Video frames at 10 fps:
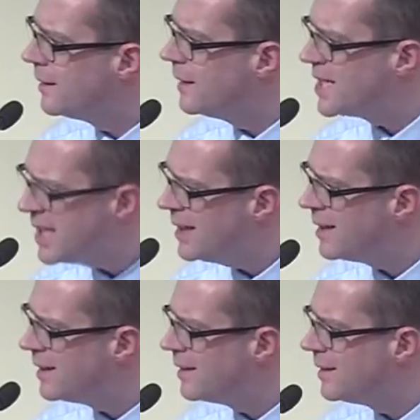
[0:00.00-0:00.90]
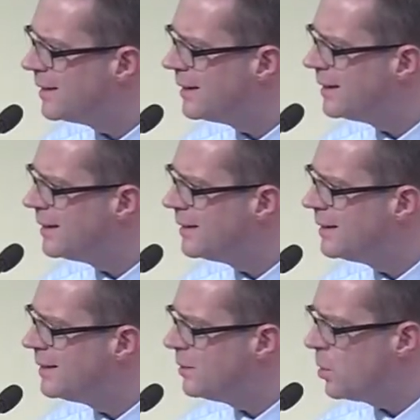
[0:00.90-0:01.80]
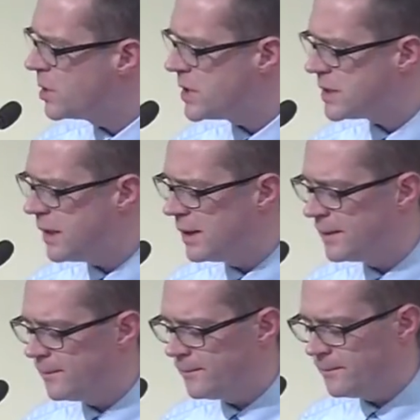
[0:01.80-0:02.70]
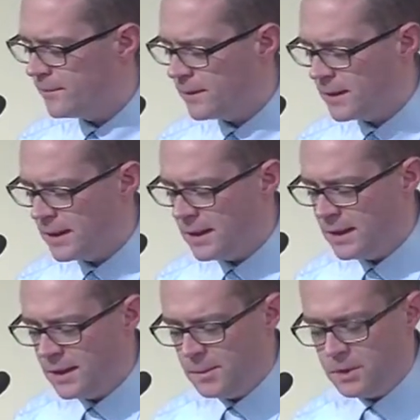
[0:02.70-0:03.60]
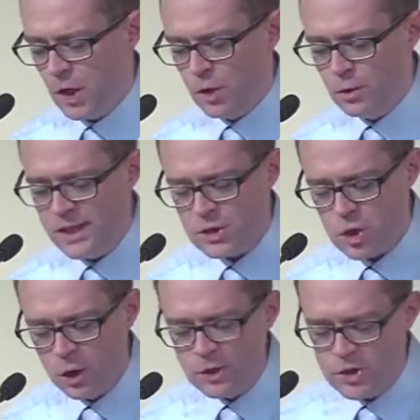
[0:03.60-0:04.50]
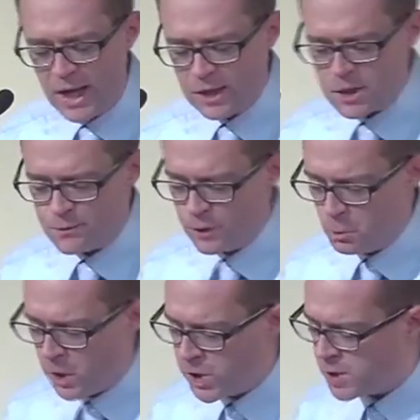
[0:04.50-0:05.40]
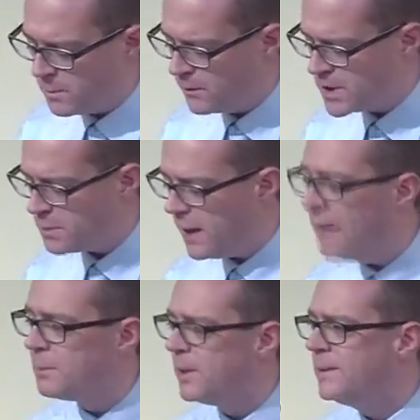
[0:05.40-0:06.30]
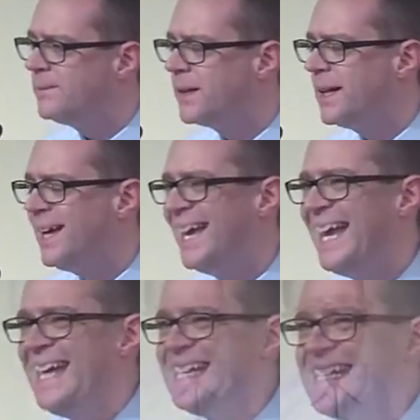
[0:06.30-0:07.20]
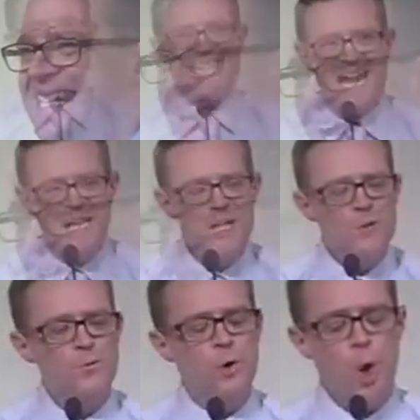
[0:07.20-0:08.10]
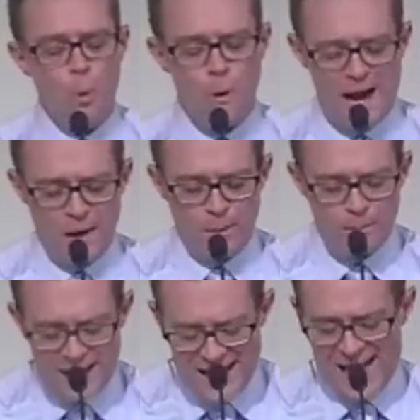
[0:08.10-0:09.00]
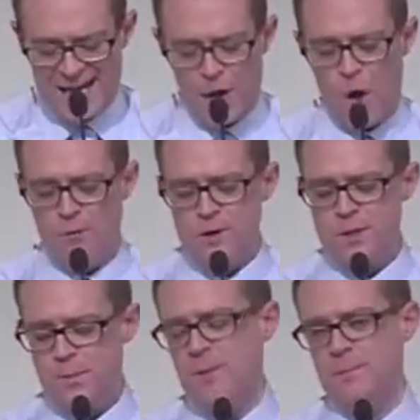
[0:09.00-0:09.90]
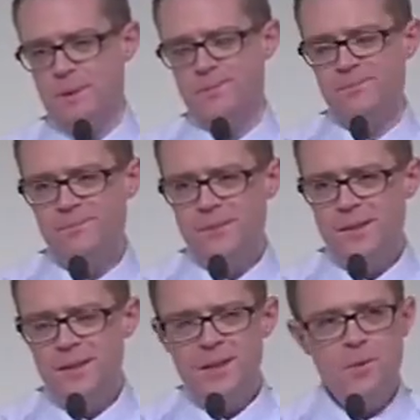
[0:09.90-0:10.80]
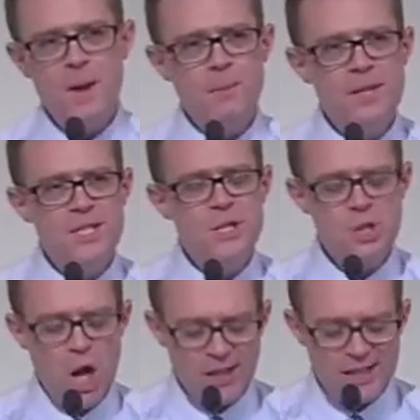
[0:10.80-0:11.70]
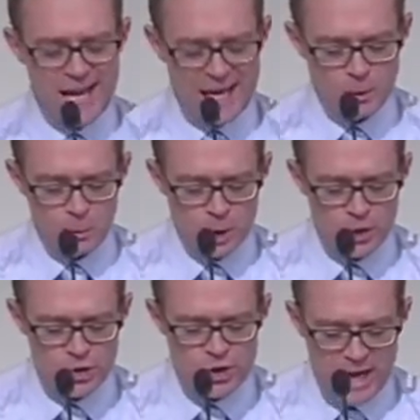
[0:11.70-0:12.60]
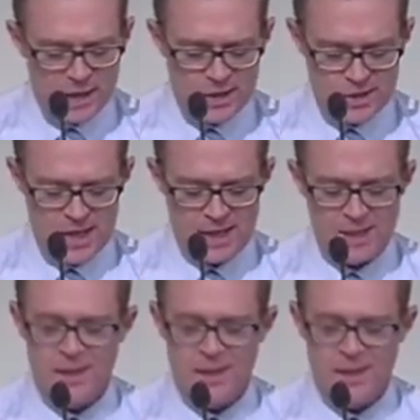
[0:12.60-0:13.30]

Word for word: Is it? Of course it's not. But not only is God jealous for the worship of his people, he is jealous for the well being of his people. You remember, this is not an inward jealousy